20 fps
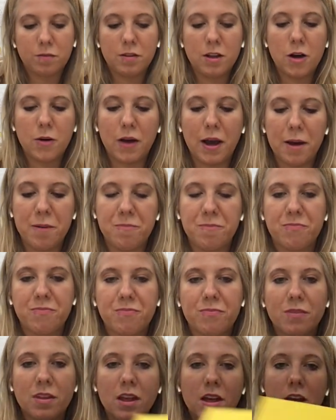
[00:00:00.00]
Okay,
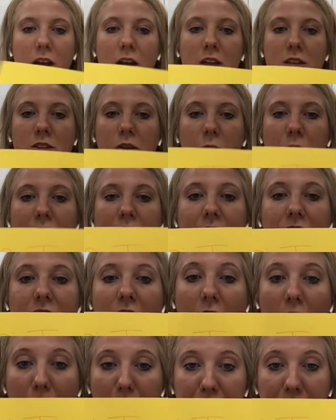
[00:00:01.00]
so we have the
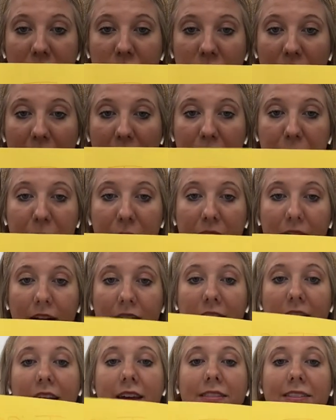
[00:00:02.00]
Hoppy Tribe.
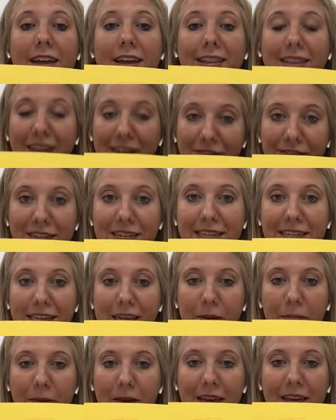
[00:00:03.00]
They lived in
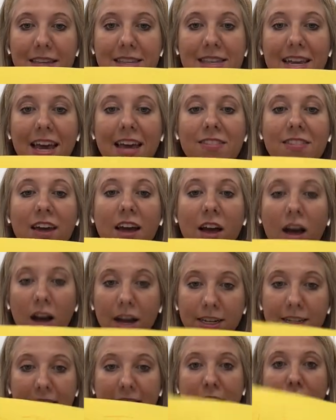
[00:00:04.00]
teepees and they
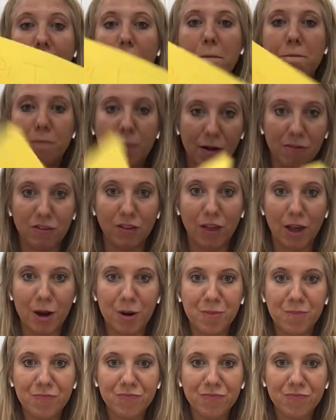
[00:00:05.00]
hunted buffalo.